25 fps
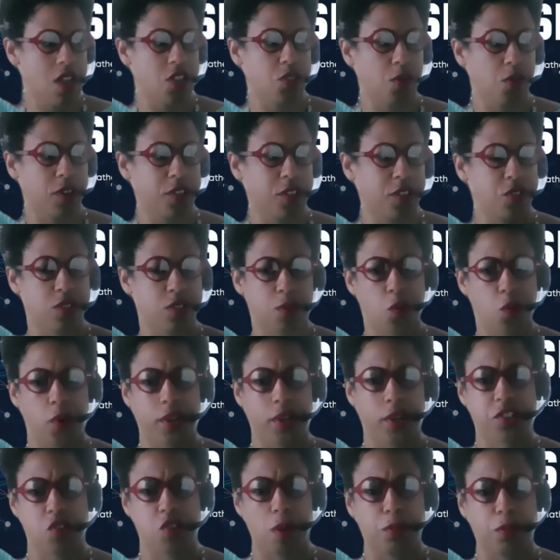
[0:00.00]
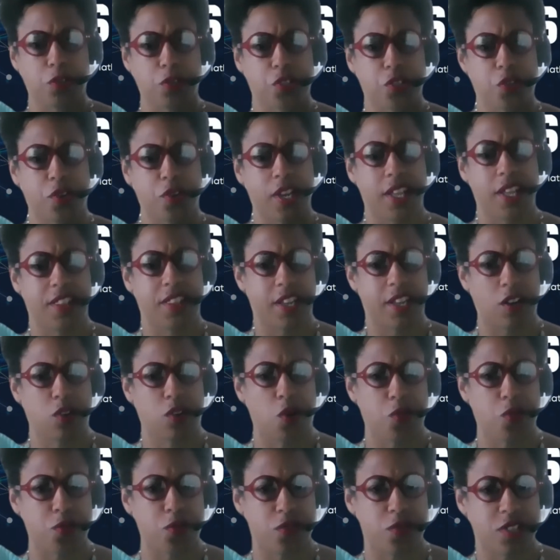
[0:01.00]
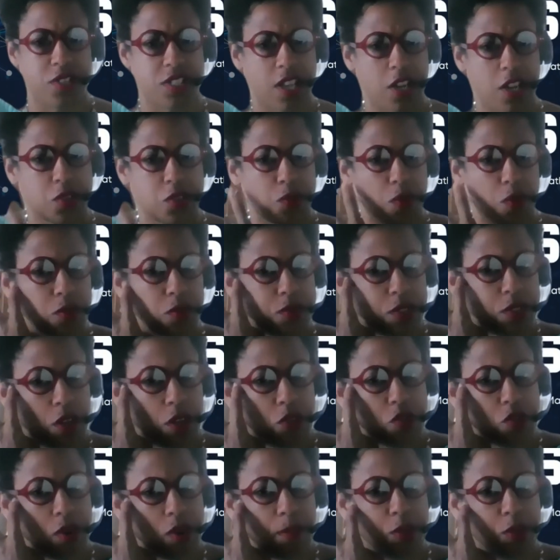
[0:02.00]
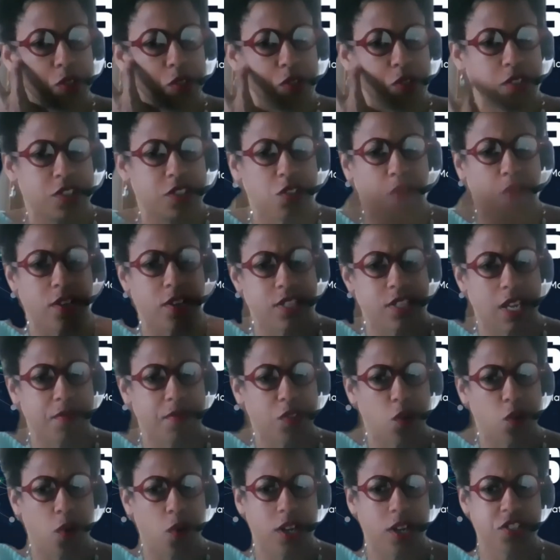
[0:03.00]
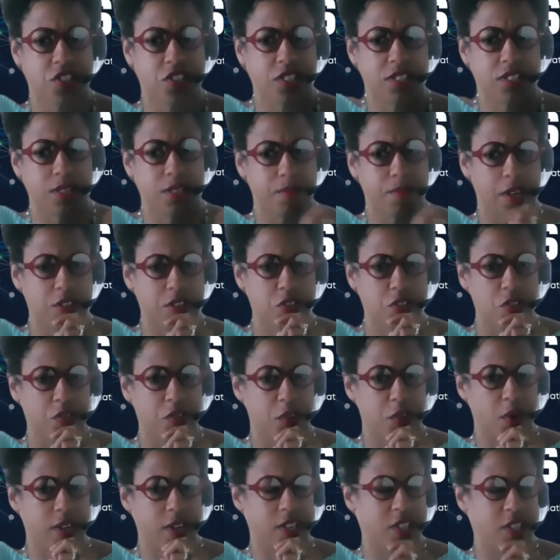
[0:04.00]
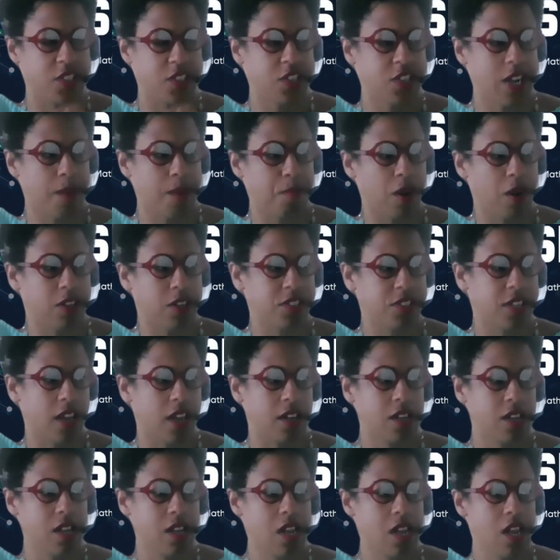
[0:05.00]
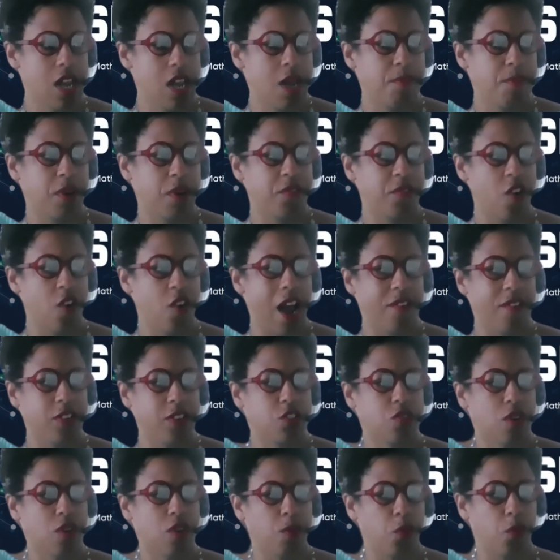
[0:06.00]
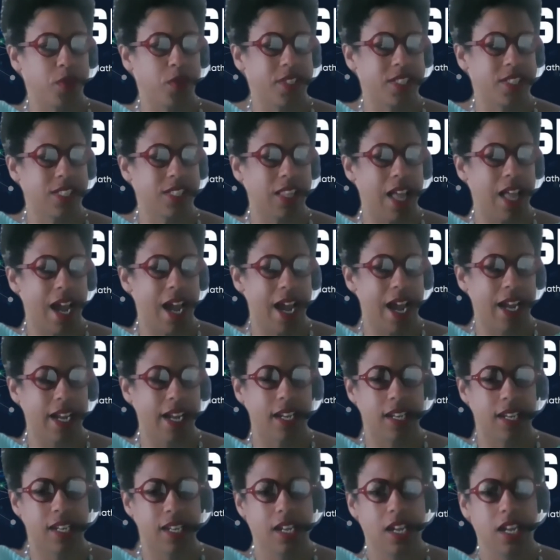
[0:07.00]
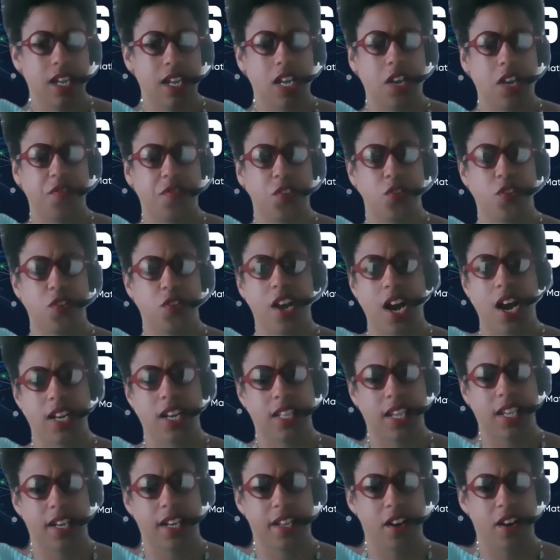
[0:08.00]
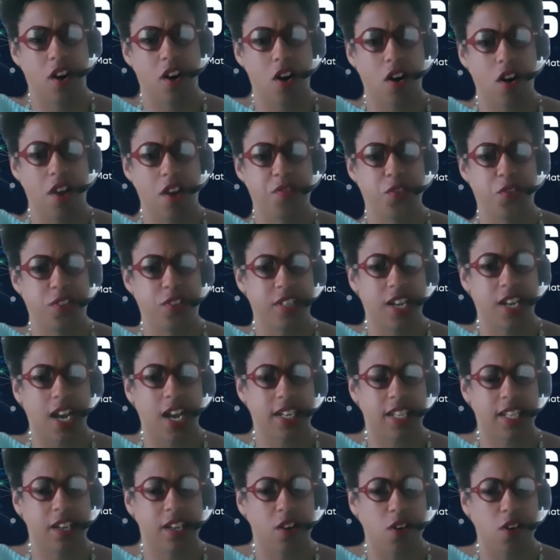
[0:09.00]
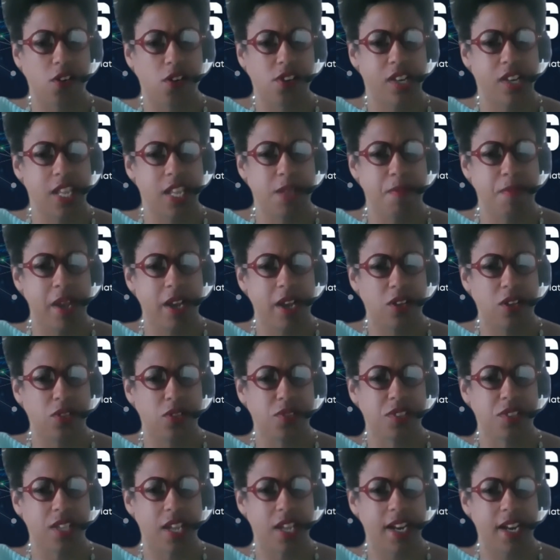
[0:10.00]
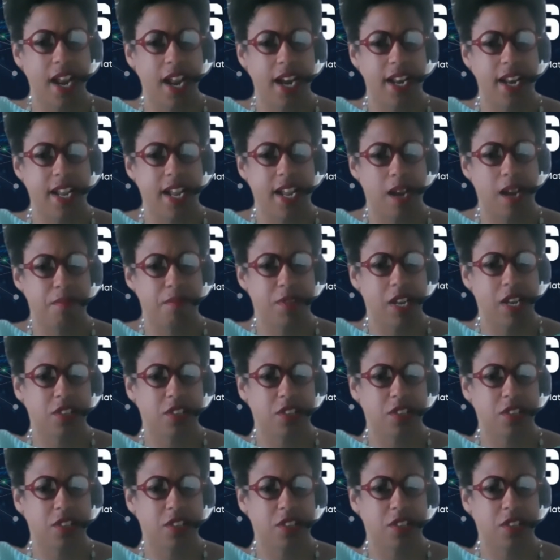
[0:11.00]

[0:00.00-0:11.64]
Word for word: So we're gonna do some quick troubleshooting and then I'll go through the schedule. So troubleshooting is a great time for questions. I'm not sure if there are any in the chat box yet, but if you're having trouble with Slack, if you're not getting our, if you did not get our emails at 8 a.m.